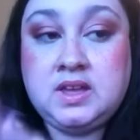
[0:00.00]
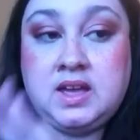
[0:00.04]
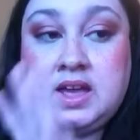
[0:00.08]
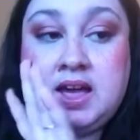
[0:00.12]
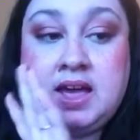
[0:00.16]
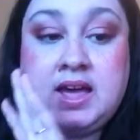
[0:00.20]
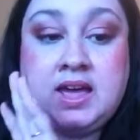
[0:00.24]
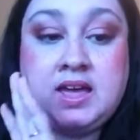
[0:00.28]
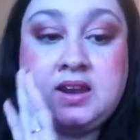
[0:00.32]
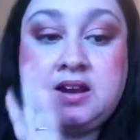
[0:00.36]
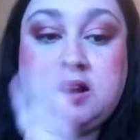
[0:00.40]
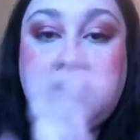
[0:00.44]

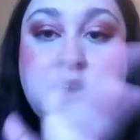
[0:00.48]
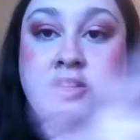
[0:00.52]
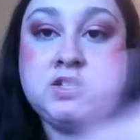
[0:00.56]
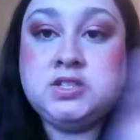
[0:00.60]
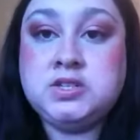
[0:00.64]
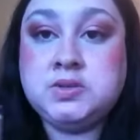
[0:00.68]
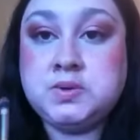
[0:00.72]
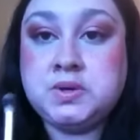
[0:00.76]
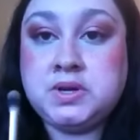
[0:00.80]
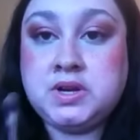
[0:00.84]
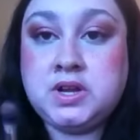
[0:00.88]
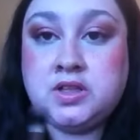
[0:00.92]
And I'll
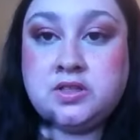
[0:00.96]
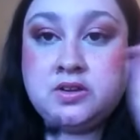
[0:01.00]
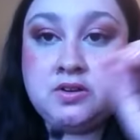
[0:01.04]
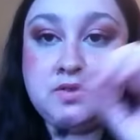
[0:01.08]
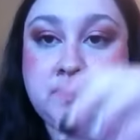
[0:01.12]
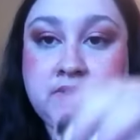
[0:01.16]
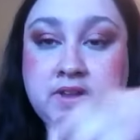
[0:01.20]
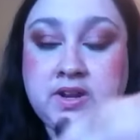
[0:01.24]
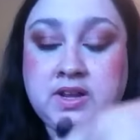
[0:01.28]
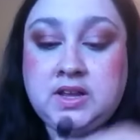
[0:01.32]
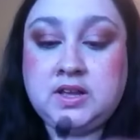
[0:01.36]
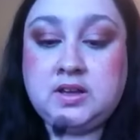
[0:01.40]
do
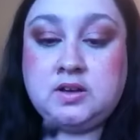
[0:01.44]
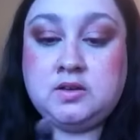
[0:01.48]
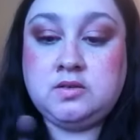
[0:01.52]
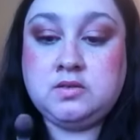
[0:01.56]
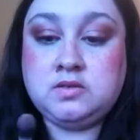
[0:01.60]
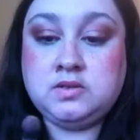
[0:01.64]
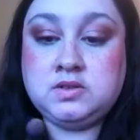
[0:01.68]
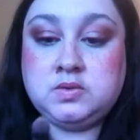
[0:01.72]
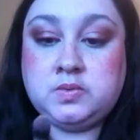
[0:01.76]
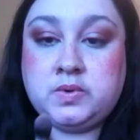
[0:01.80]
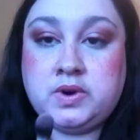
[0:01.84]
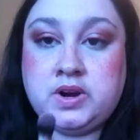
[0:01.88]
another
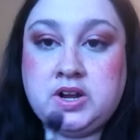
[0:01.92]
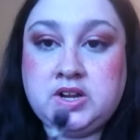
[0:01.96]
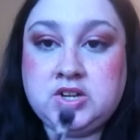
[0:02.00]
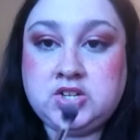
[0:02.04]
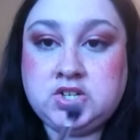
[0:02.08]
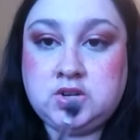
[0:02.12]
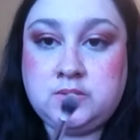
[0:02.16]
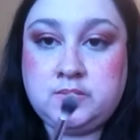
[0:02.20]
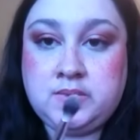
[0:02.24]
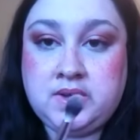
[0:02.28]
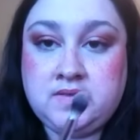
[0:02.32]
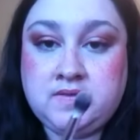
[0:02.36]
video to where I
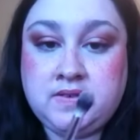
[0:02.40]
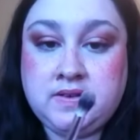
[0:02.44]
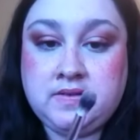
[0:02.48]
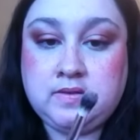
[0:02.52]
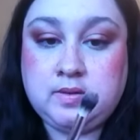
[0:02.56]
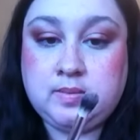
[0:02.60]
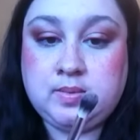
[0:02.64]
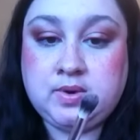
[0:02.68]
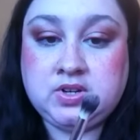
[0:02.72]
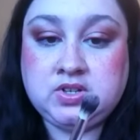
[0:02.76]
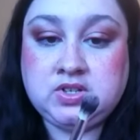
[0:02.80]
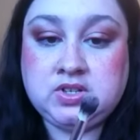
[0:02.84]
show my
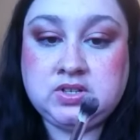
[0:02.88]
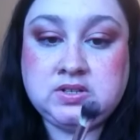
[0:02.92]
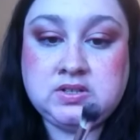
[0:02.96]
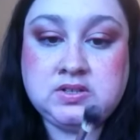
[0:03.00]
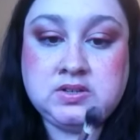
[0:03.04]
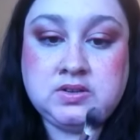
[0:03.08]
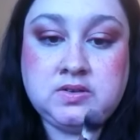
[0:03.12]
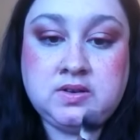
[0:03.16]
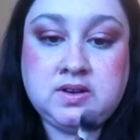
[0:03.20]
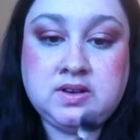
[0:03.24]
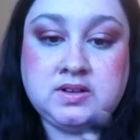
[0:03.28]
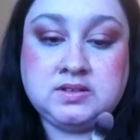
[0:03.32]
favorite brushes
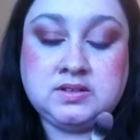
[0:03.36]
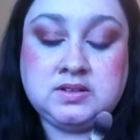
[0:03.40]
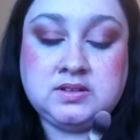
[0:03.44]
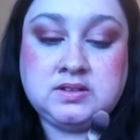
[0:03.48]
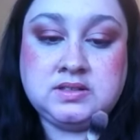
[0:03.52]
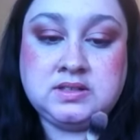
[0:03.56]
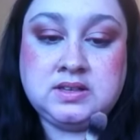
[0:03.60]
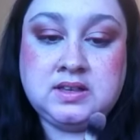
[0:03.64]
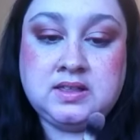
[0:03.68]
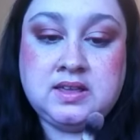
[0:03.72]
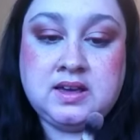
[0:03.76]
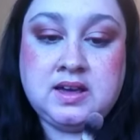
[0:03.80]
so you guys
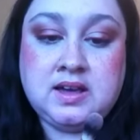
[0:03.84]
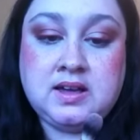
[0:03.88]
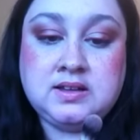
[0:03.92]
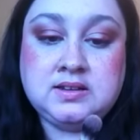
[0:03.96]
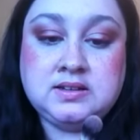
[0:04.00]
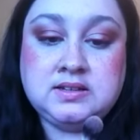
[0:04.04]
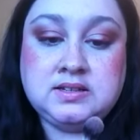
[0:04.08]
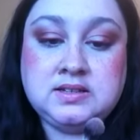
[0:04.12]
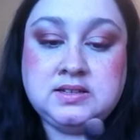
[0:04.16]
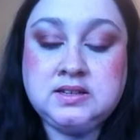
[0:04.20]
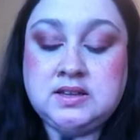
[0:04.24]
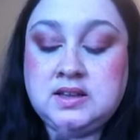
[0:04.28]
can see
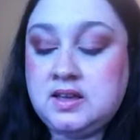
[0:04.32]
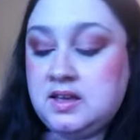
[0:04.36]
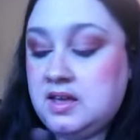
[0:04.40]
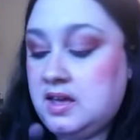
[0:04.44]
that.